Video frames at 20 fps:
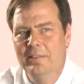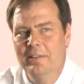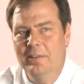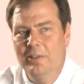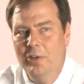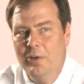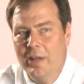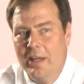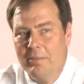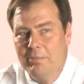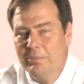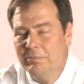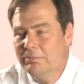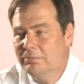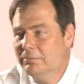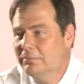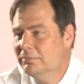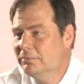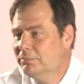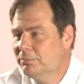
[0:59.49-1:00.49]
You have
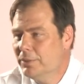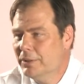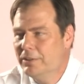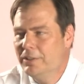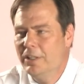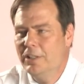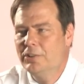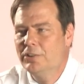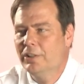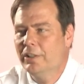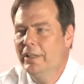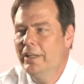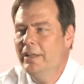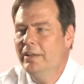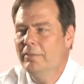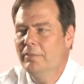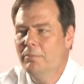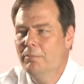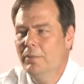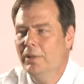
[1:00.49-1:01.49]
potentially
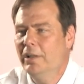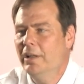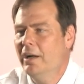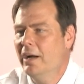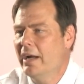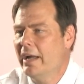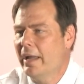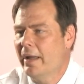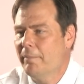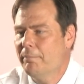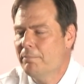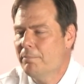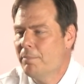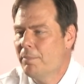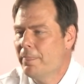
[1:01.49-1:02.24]
malaria.